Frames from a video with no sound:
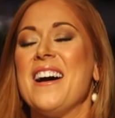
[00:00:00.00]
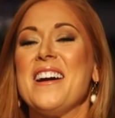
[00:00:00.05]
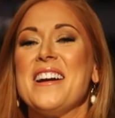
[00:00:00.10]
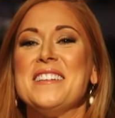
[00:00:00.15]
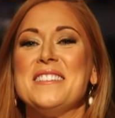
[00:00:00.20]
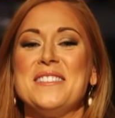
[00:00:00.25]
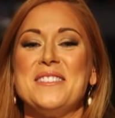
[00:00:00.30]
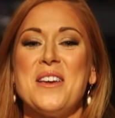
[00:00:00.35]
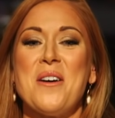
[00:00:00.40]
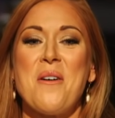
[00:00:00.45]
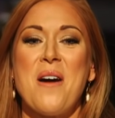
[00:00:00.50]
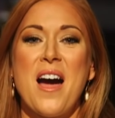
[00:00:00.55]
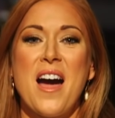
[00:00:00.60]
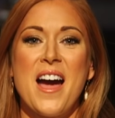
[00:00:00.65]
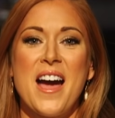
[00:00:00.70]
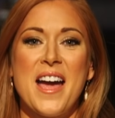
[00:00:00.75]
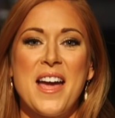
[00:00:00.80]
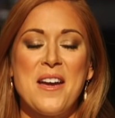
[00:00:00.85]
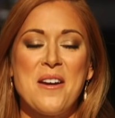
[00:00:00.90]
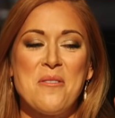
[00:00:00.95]
All right, so
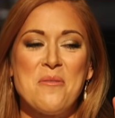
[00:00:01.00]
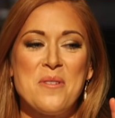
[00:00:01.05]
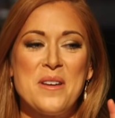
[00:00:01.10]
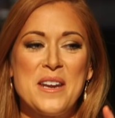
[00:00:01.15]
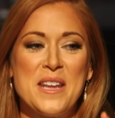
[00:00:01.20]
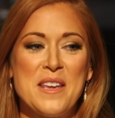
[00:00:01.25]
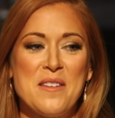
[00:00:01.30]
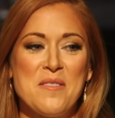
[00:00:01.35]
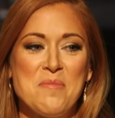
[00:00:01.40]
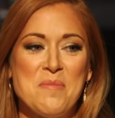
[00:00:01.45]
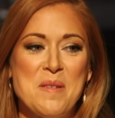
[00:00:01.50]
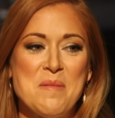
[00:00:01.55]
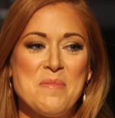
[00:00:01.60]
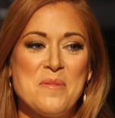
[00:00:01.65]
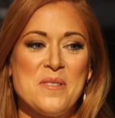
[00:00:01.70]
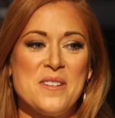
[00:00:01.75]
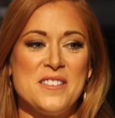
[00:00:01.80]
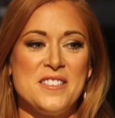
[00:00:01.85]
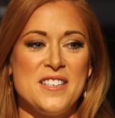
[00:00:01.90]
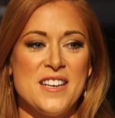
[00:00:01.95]
I want to give
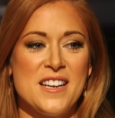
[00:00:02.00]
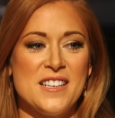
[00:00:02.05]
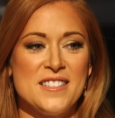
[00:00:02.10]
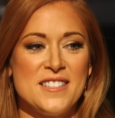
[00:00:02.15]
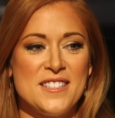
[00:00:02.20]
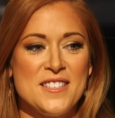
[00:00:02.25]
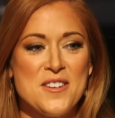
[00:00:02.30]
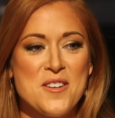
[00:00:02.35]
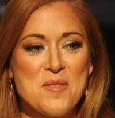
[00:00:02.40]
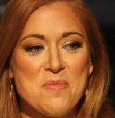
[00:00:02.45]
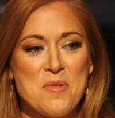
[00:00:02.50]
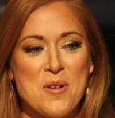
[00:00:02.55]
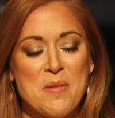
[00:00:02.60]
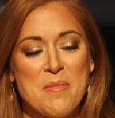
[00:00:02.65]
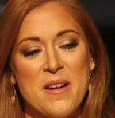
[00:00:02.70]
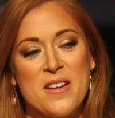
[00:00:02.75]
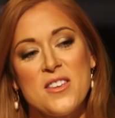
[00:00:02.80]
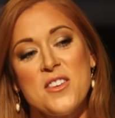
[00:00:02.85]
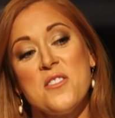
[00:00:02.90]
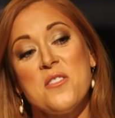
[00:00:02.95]
people a chance to know more
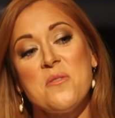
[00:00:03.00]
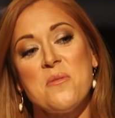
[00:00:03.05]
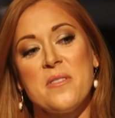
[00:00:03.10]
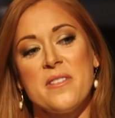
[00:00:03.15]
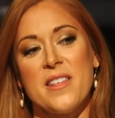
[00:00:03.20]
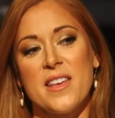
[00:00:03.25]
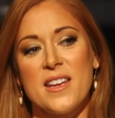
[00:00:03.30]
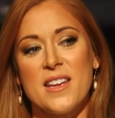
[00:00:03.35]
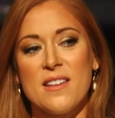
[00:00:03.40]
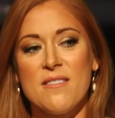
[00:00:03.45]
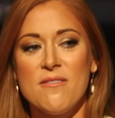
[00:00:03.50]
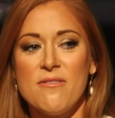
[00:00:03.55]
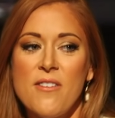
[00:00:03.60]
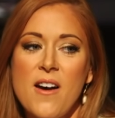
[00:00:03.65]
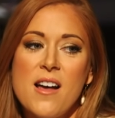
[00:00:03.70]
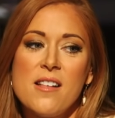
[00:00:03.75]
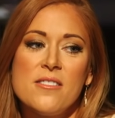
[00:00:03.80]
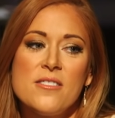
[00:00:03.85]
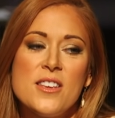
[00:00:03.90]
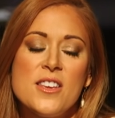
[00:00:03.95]
about you, where they can
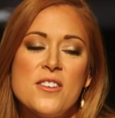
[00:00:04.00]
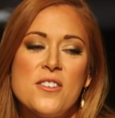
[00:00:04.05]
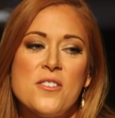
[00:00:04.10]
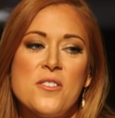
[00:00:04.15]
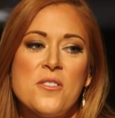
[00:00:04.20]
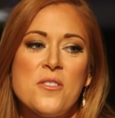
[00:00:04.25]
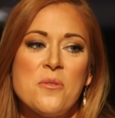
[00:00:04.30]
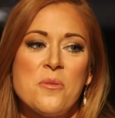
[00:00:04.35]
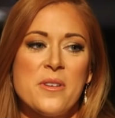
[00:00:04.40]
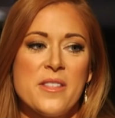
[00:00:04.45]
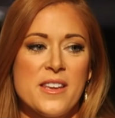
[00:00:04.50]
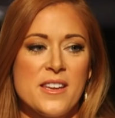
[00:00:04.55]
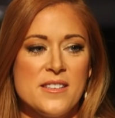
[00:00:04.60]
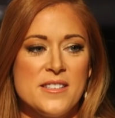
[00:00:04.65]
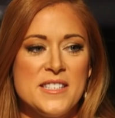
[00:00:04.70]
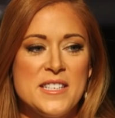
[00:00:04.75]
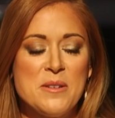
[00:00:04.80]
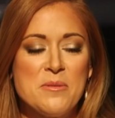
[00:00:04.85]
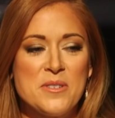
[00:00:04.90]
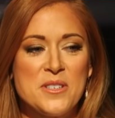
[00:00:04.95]
follow you, where they can
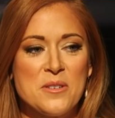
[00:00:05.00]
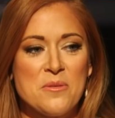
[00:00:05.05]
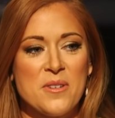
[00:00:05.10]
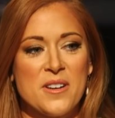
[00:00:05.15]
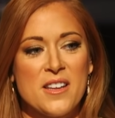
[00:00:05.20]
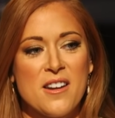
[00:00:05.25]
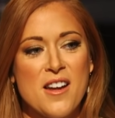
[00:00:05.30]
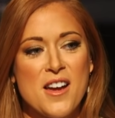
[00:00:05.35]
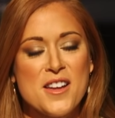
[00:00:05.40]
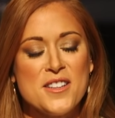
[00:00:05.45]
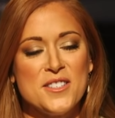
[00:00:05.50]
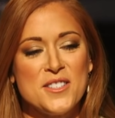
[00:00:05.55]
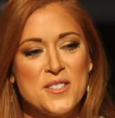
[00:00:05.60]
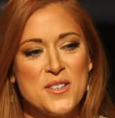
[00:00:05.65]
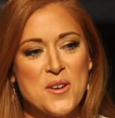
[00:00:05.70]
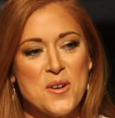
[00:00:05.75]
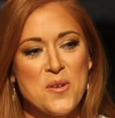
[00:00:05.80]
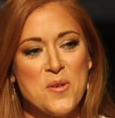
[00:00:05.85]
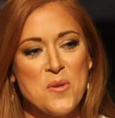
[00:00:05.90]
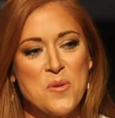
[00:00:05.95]
see what you're working on.
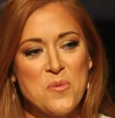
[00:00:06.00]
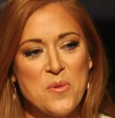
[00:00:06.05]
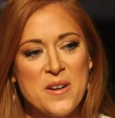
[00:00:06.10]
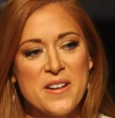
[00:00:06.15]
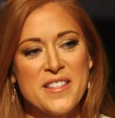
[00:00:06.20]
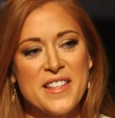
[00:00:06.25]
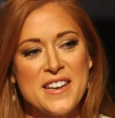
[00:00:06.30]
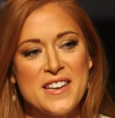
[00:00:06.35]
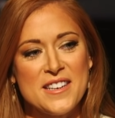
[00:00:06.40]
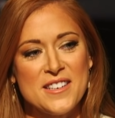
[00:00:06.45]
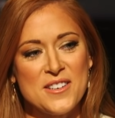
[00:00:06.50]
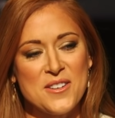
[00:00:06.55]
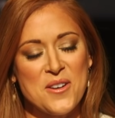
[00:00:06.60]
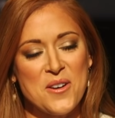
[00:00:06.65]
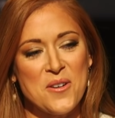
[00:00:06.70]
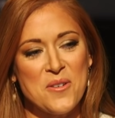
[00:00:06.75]
So where do they need to go?